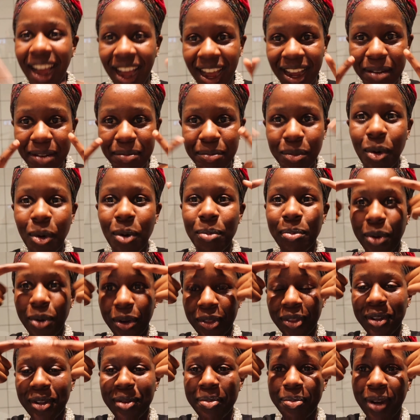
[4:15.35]
I'm more
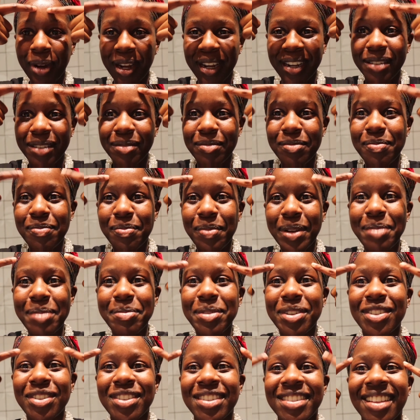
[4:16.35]
bothered by
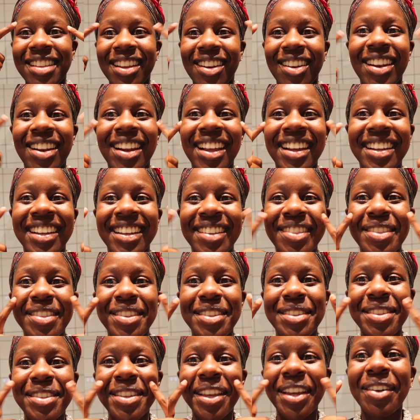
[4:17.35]
blemishes that are like in
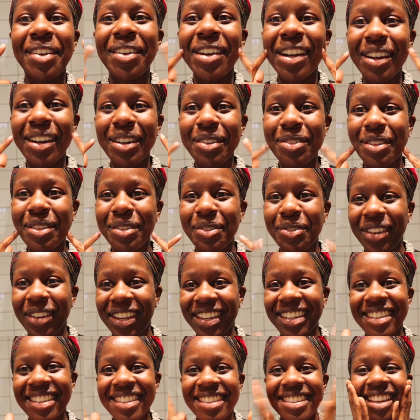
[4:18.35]
this area of the
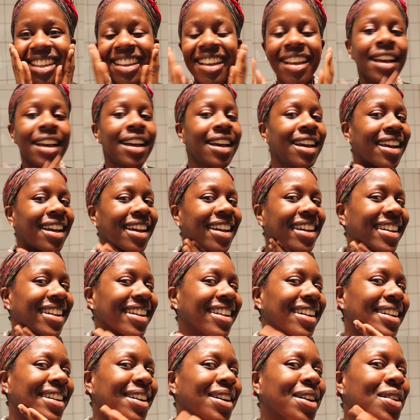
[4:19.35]
face.
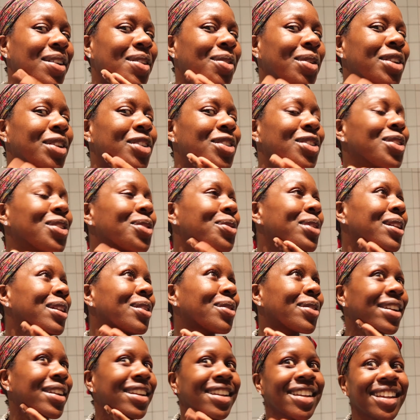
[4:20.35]
Here, what you doing
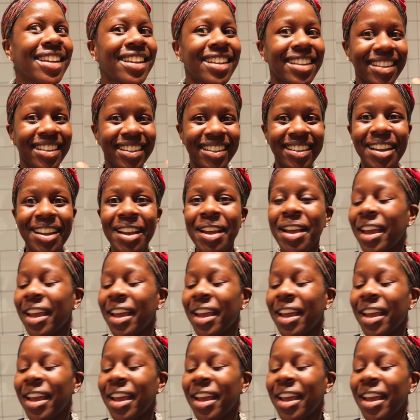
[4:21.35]
looking here?